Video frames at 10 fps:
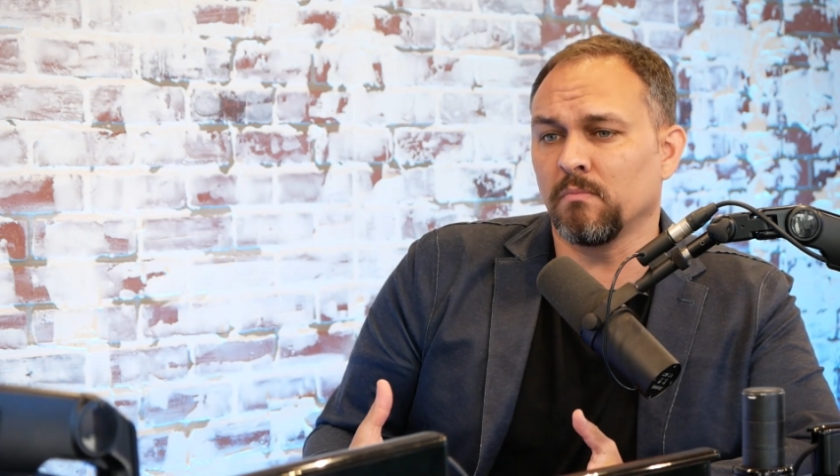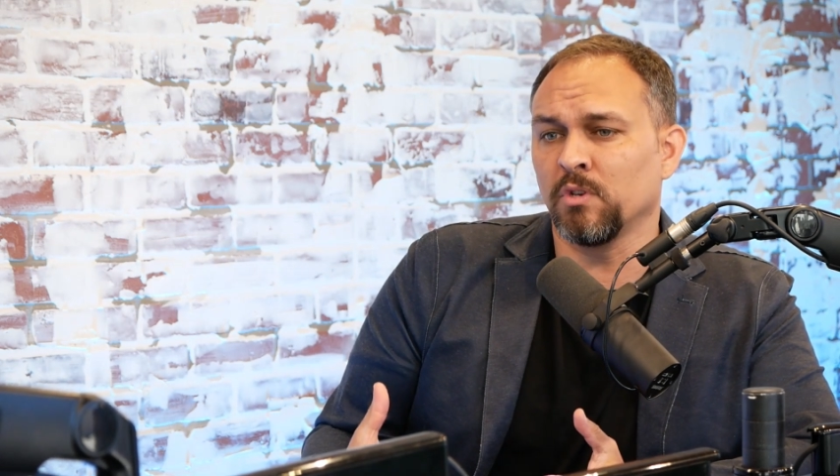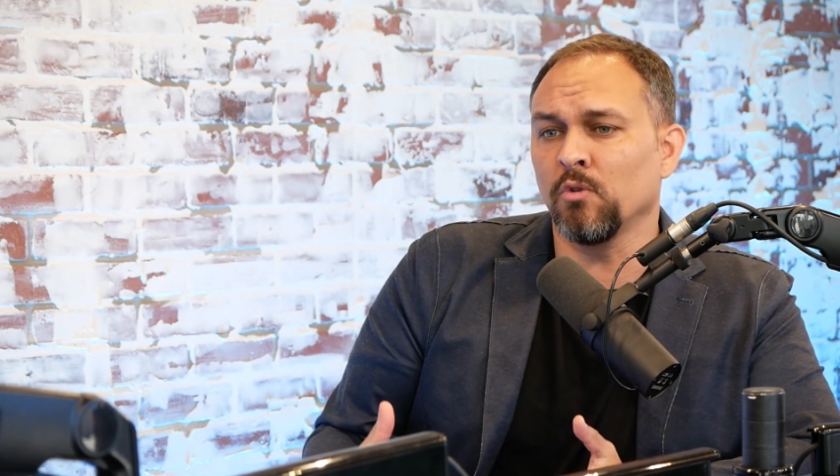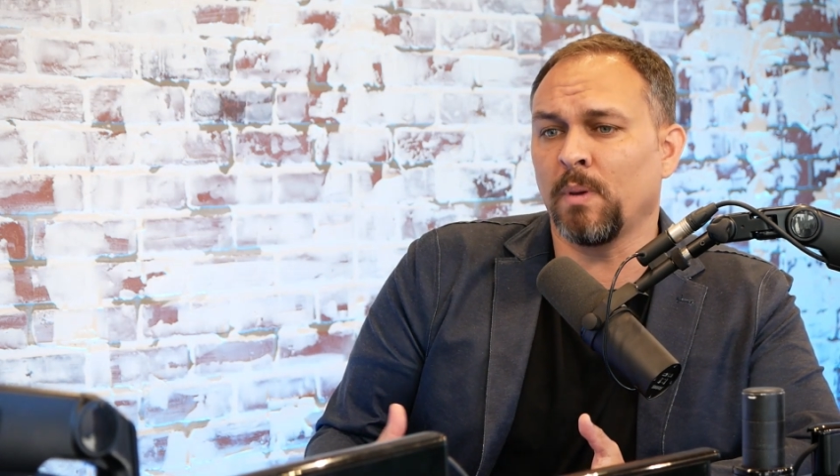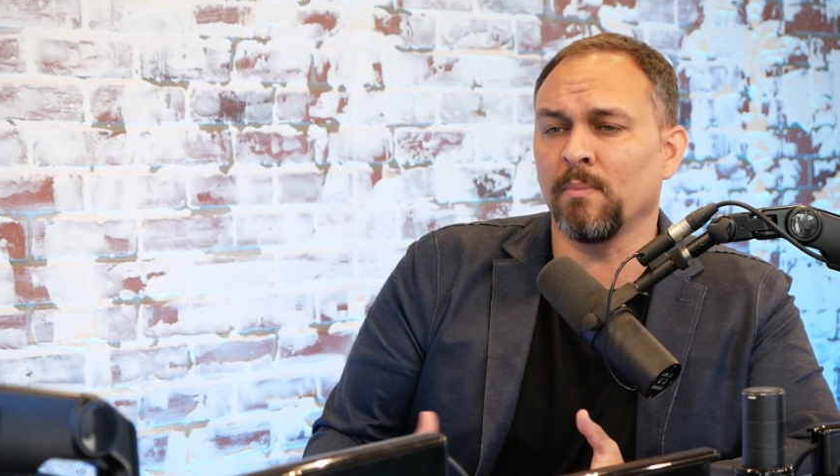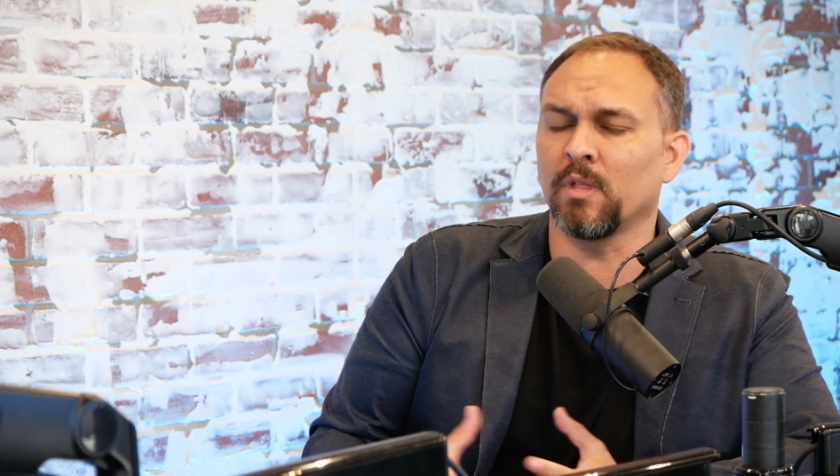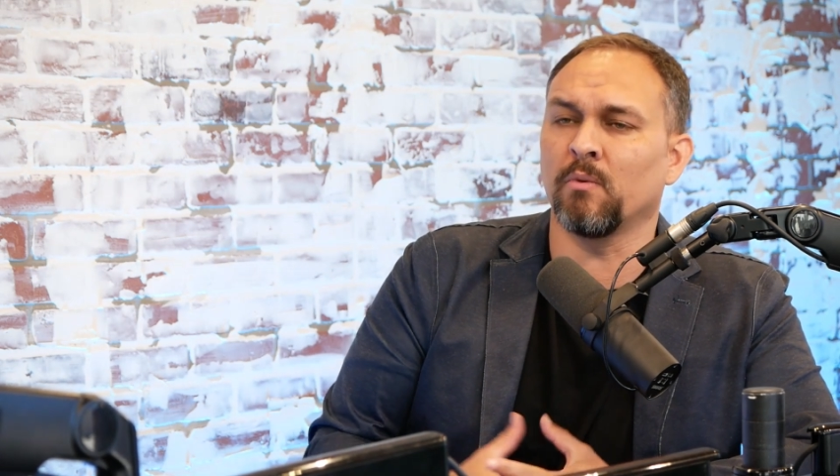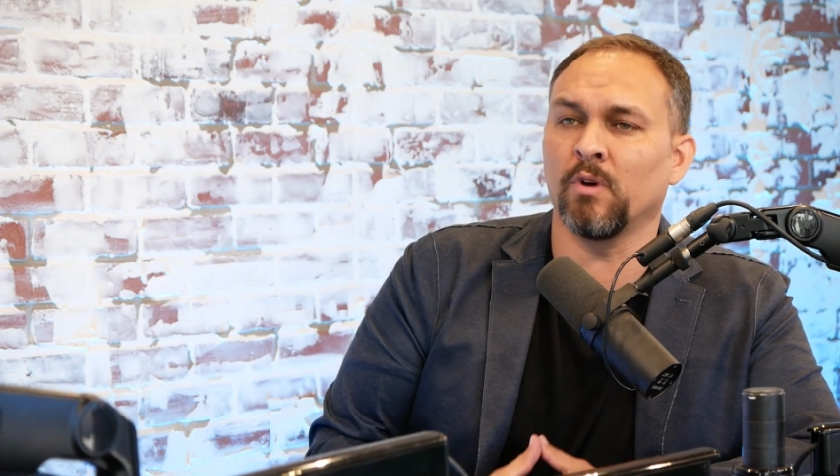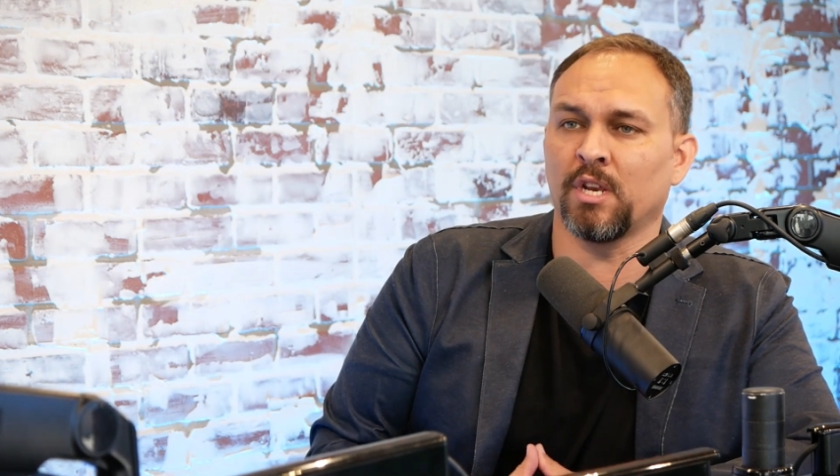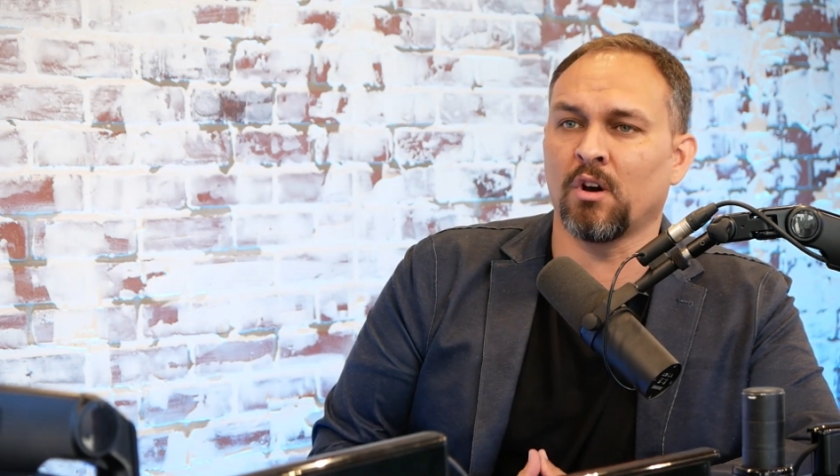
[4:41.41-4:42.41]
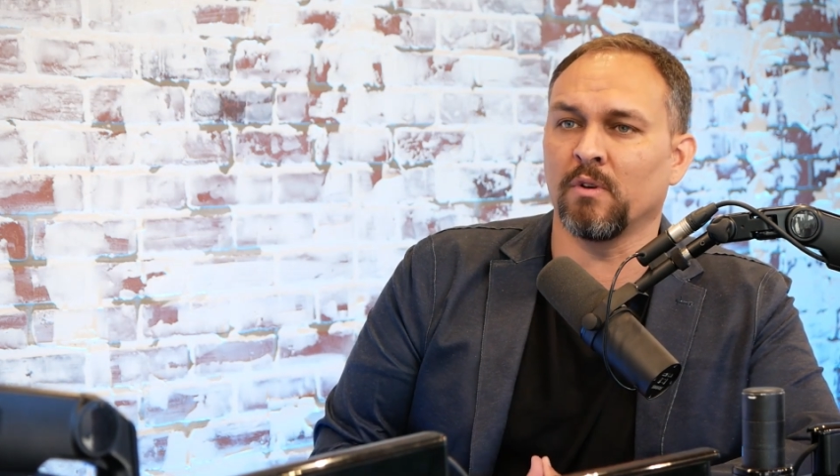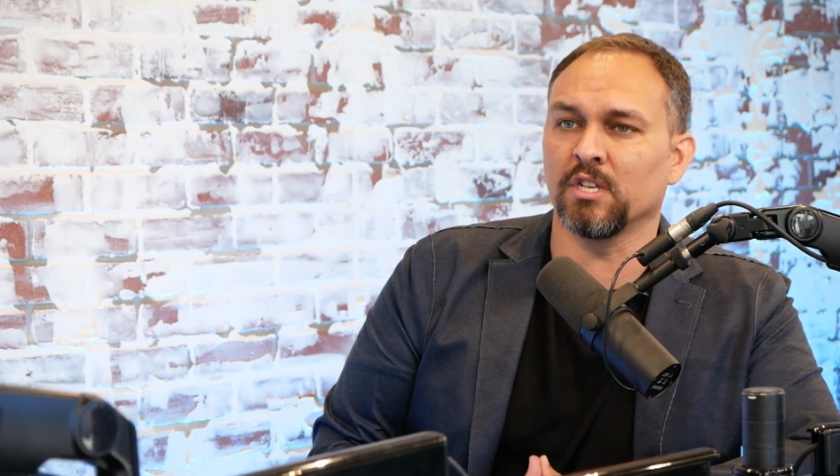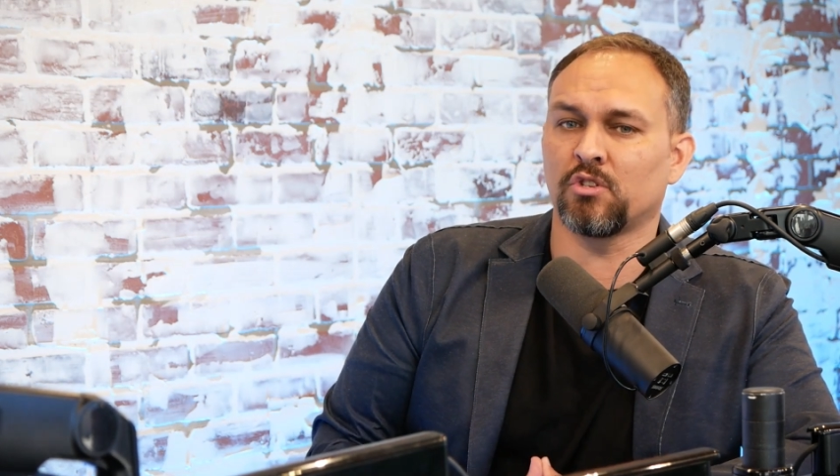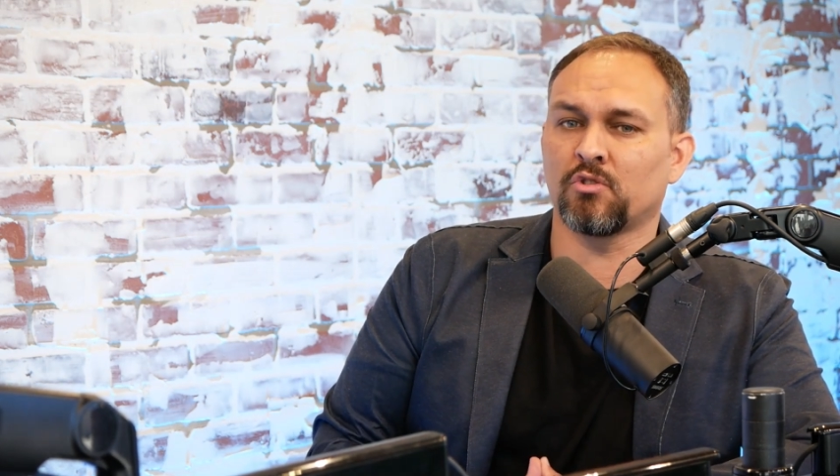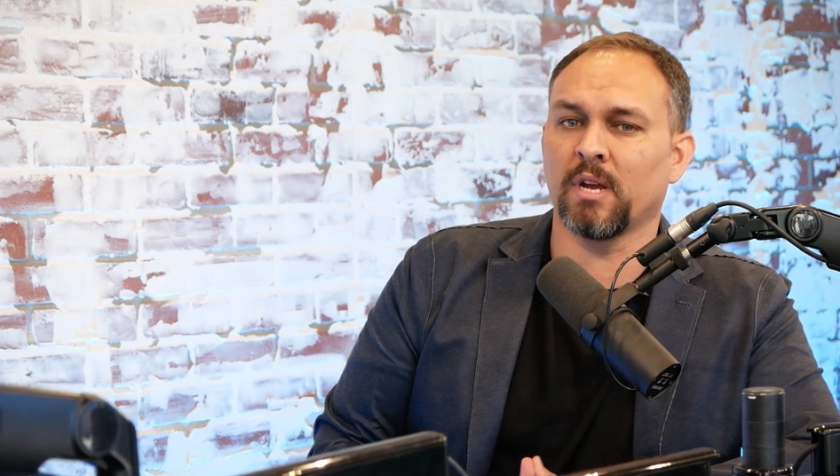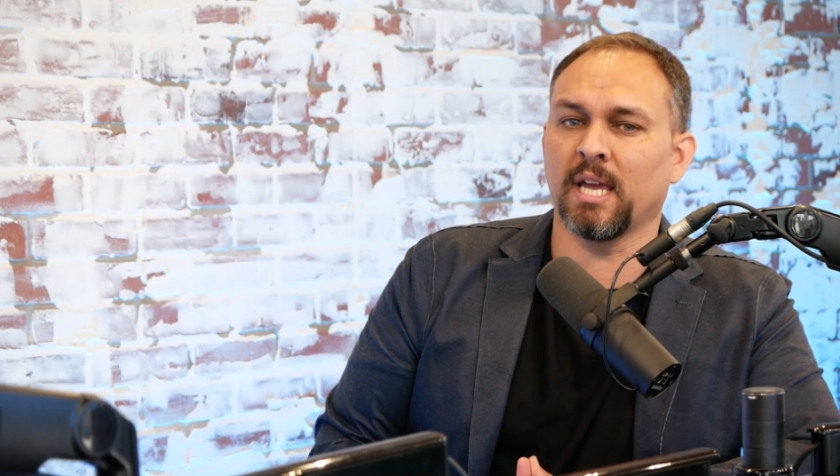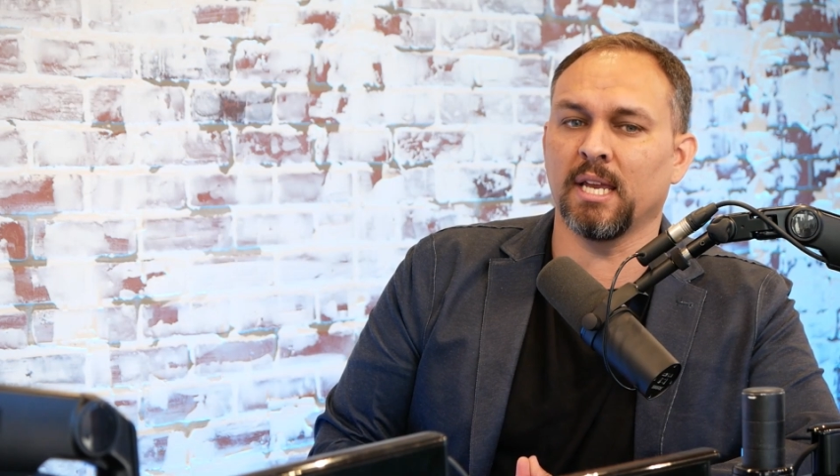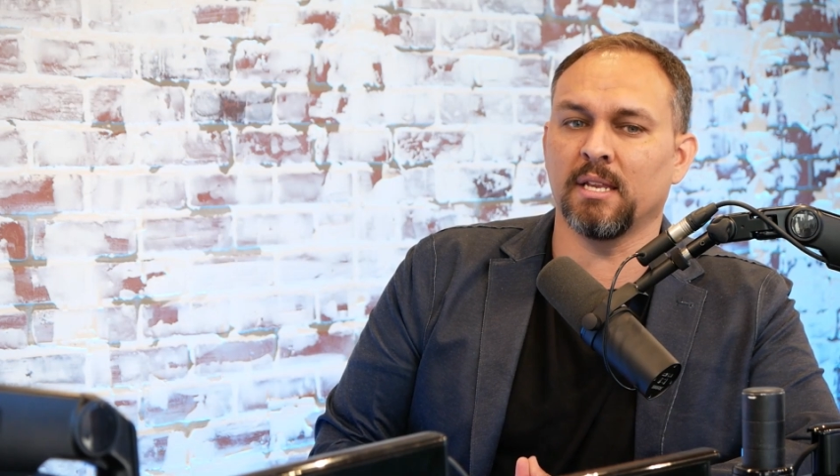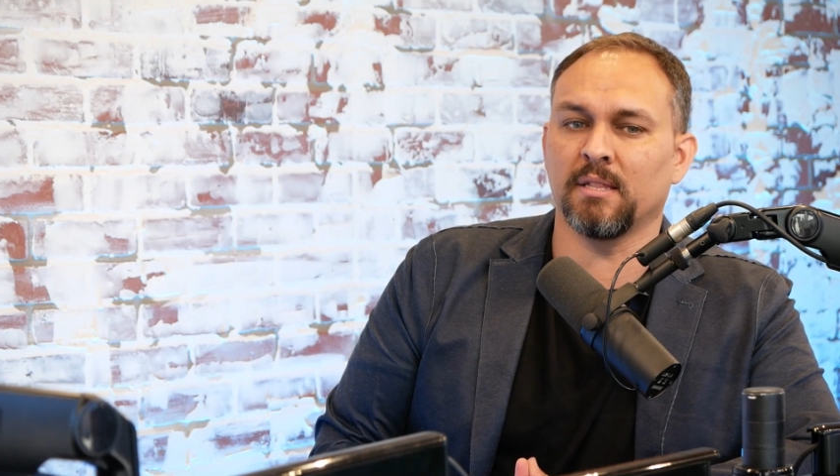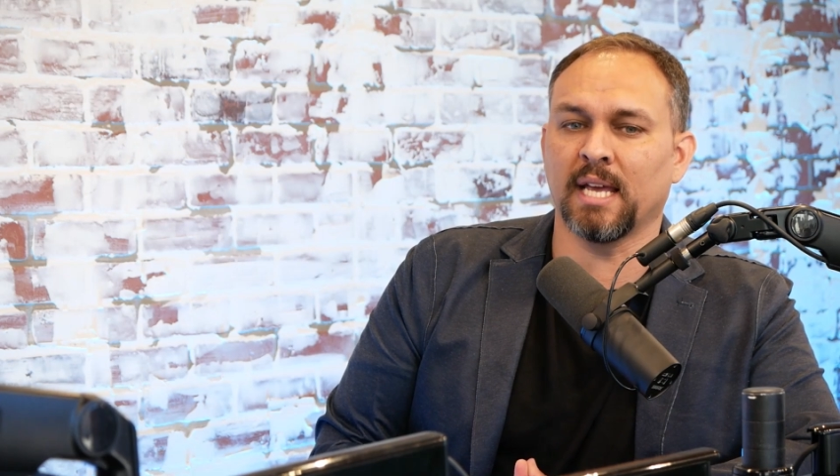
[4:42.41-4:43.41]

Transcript: people that wouldn't always trade